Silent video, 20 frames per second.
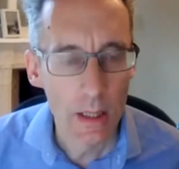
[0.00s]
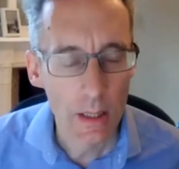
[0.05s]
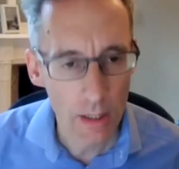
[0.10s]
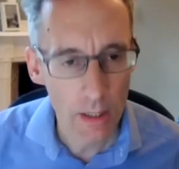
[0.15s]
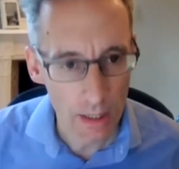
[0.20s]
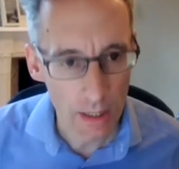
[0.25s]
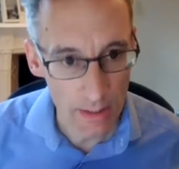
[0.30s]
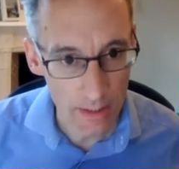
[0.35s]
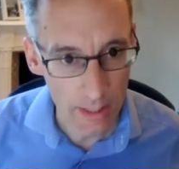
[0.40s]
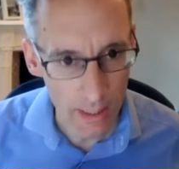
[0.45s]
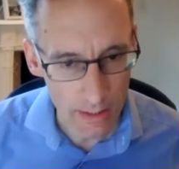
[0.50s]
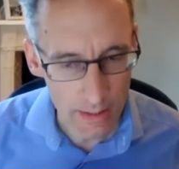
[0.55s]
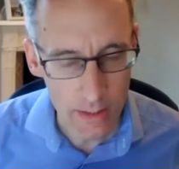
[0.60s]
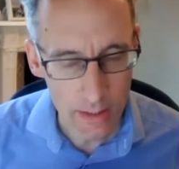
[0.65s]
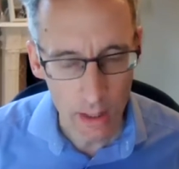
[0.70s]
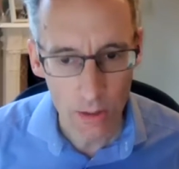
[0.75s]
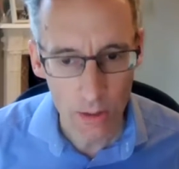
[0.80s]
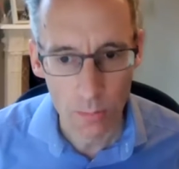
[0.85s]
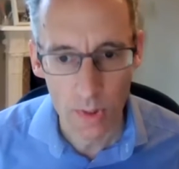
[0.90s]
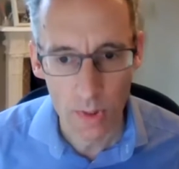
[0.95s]
it's, that's the
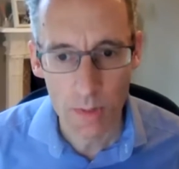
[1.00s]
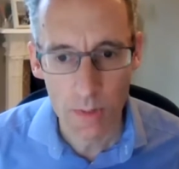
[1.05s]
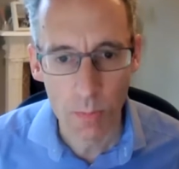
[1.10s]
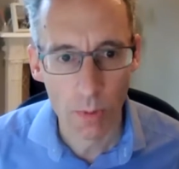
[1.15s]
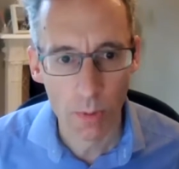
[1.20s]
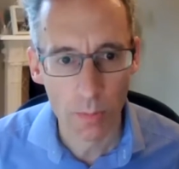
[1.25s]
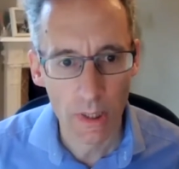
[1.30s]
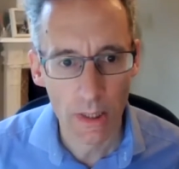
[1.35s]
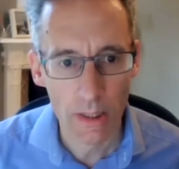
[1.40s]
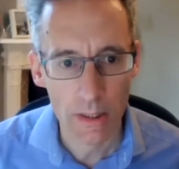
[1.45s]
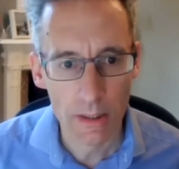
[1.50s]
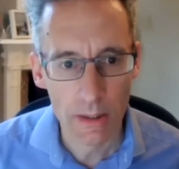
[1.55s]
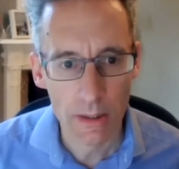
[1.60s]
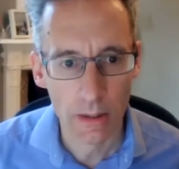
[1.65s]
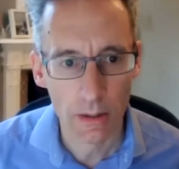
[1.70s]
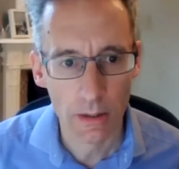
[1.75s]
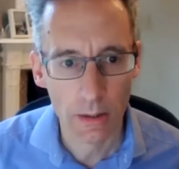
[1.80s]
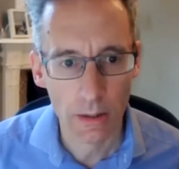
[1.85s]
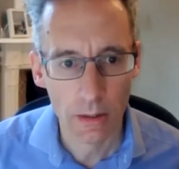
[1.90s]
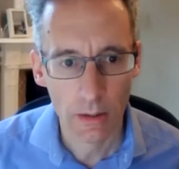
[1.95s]
homeless
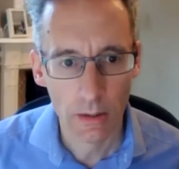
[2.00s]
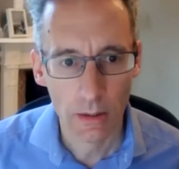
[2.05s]
population.